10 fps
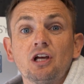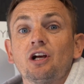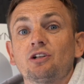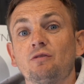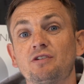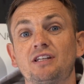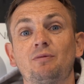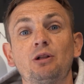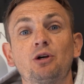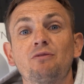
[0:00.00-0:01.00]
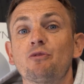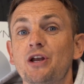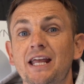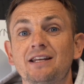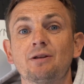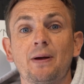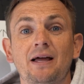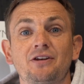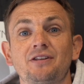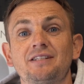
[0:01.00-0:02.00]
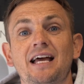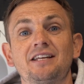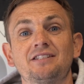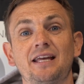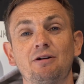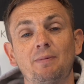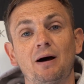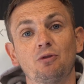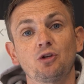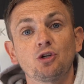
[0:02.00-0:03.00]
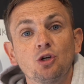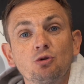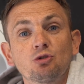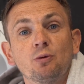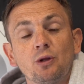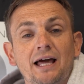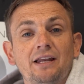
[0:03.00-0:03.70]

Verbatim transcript: because obviously we're looking for an independent test here about the usable